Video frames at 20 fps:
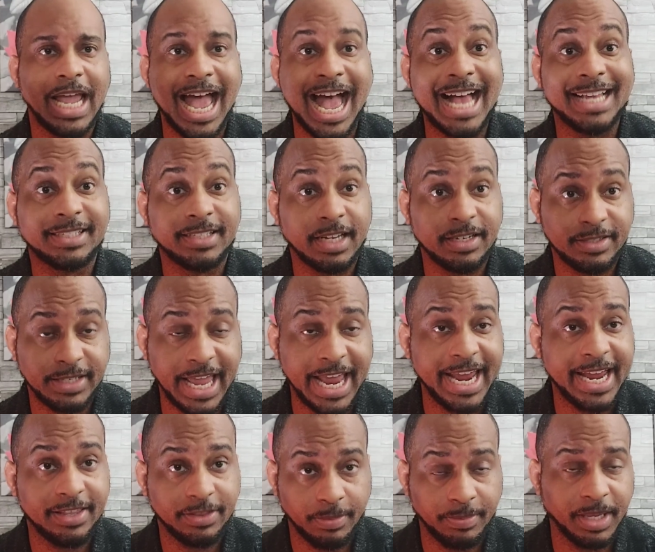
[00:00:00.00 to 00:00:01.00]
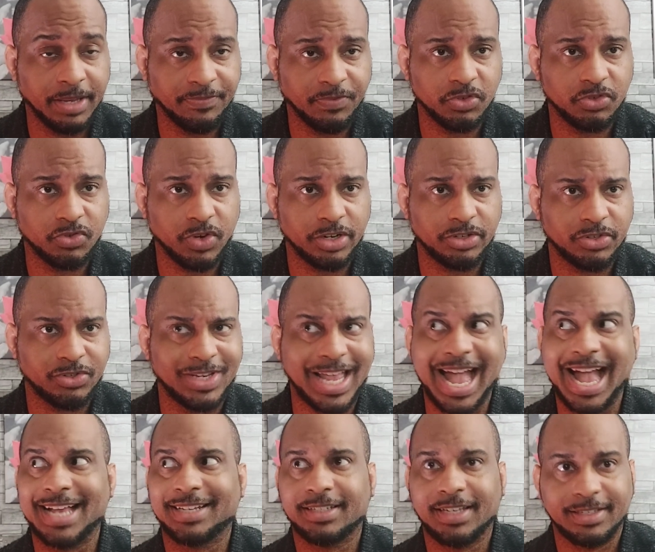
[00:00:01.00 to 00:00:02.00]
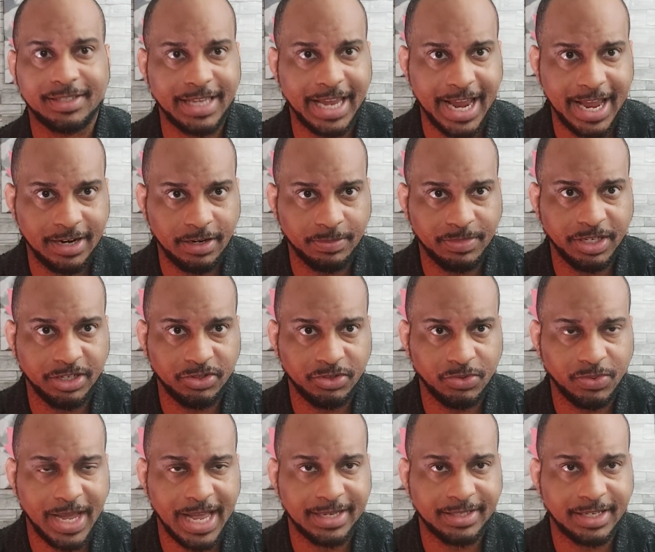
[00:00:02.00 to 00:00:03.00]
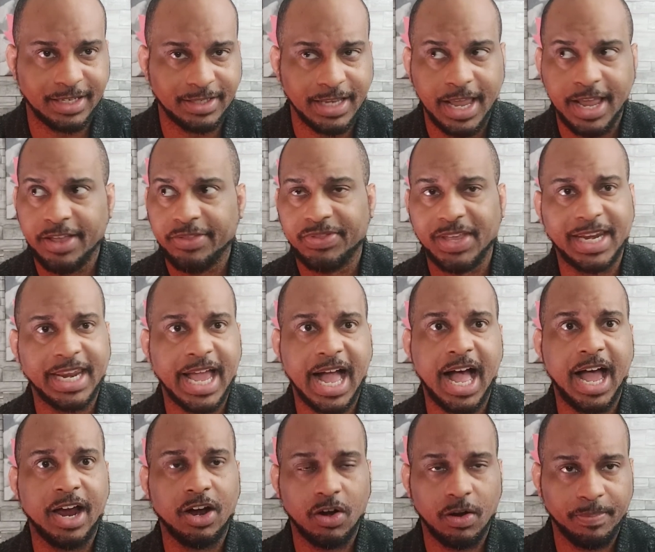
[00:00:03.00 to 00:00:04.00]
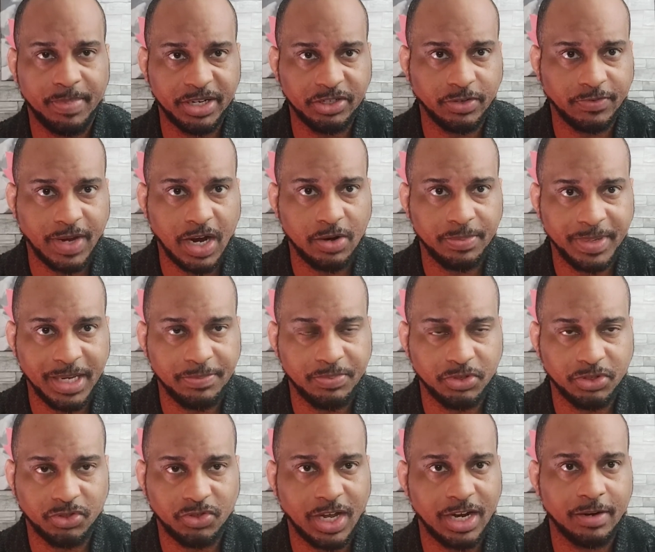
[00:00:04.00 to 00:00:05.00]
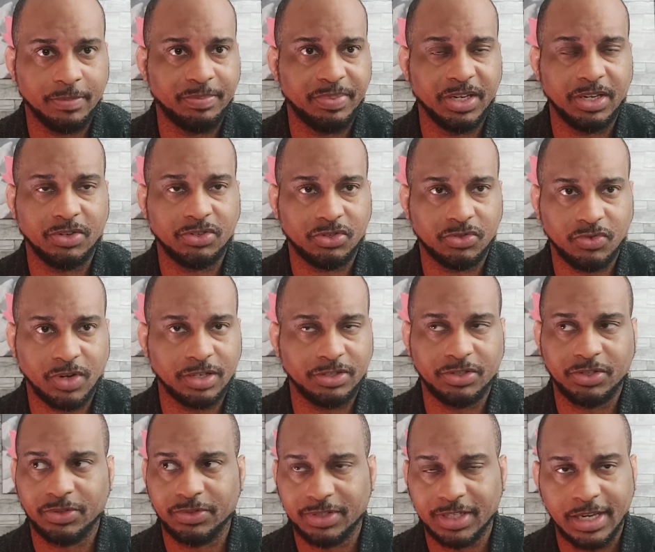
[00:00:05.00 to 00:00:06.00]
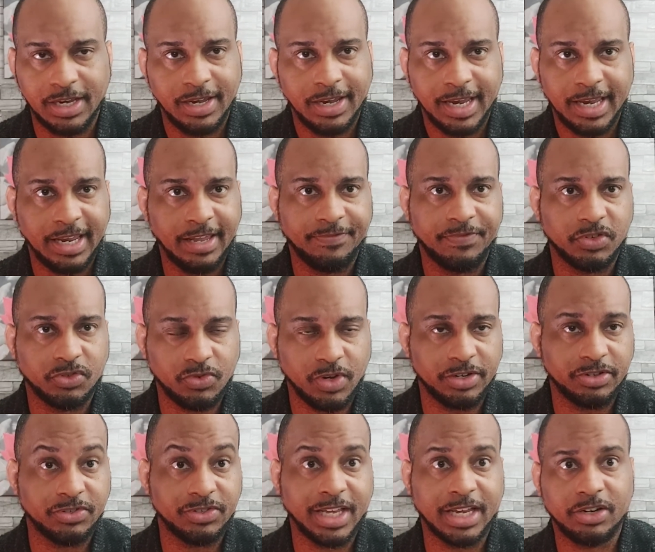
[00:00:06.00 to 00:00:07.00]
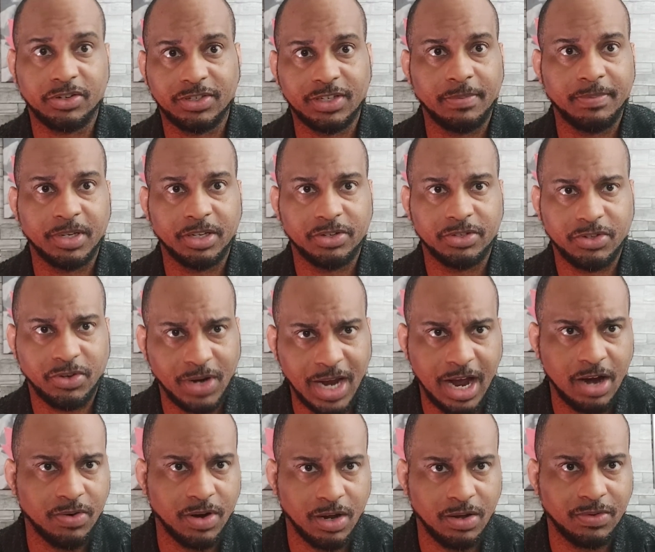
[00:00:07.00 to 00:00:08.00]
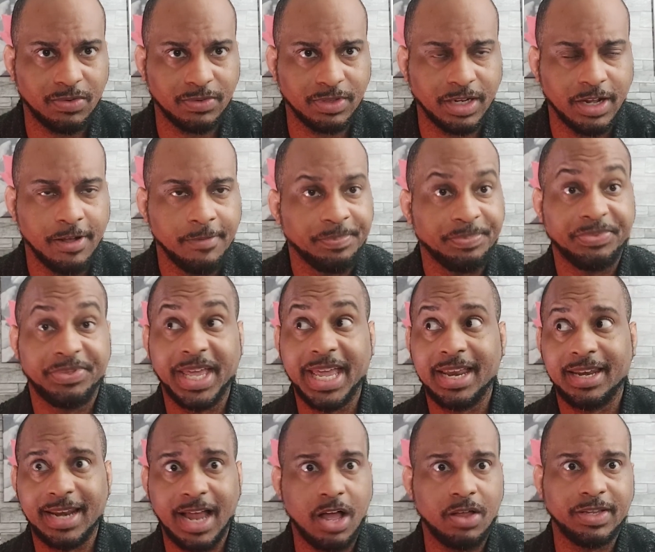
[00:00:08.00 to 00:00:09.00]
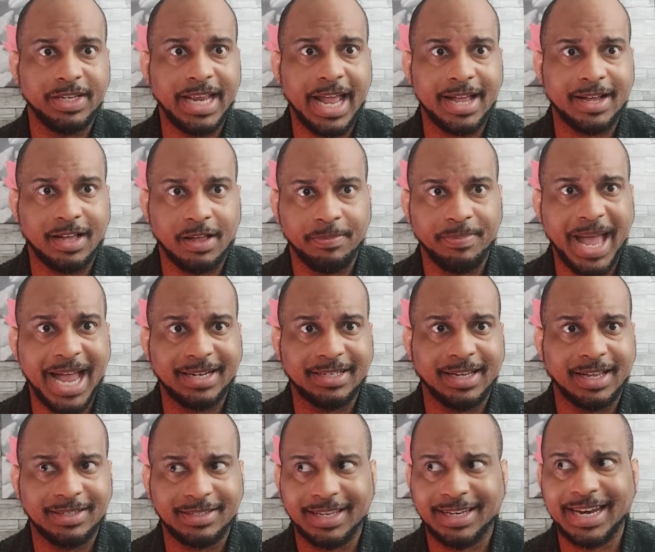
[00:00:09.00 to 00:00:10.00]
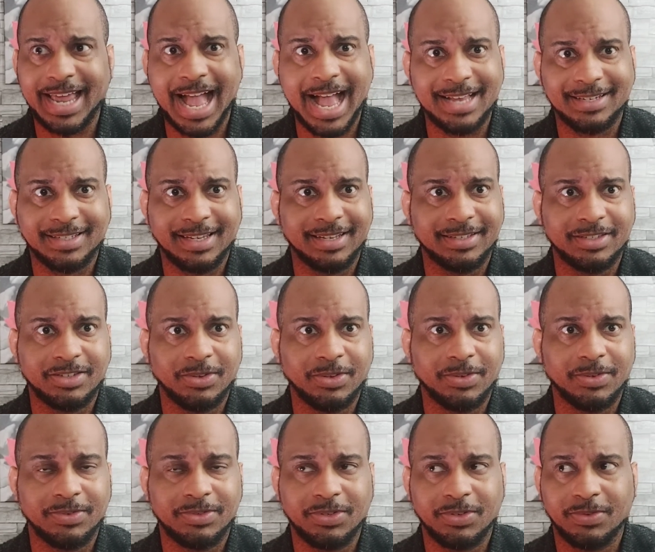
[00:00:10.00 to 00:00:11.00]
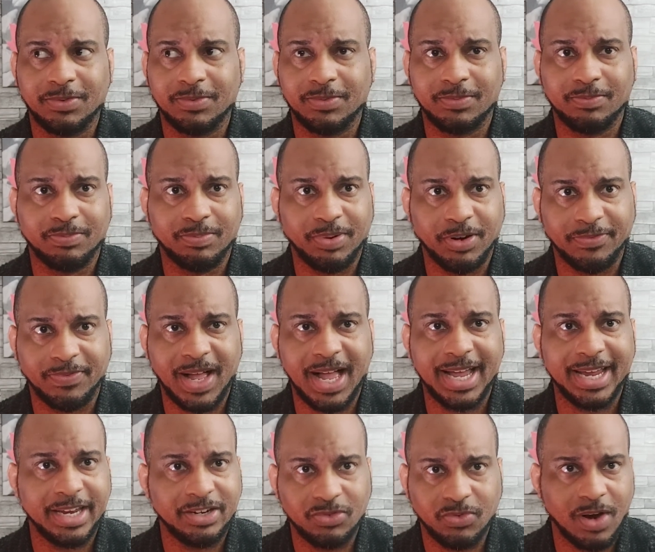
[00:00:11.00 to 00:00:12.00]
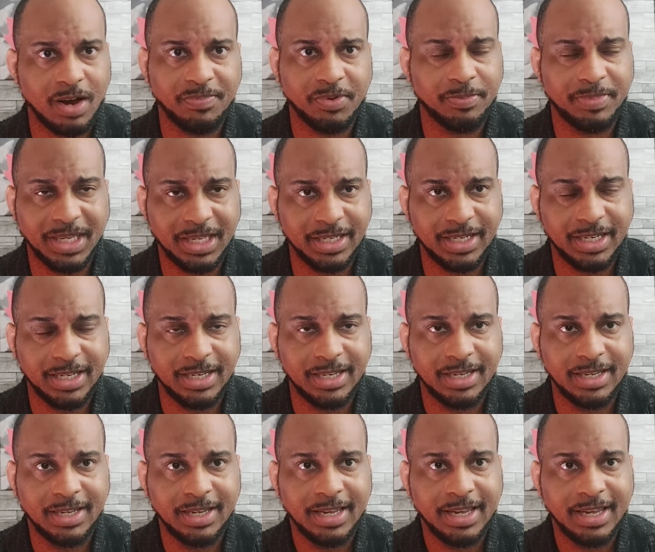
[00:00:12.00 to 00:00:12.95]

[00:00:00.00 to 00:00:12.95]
ask us to hand them infrastructures, ask us to hand them digital assets. Then they hire a bunch of our people to try to build structures and infrastructures that are similar to our own. Then, not only that, come back to us and ask us to, to provide interoperability.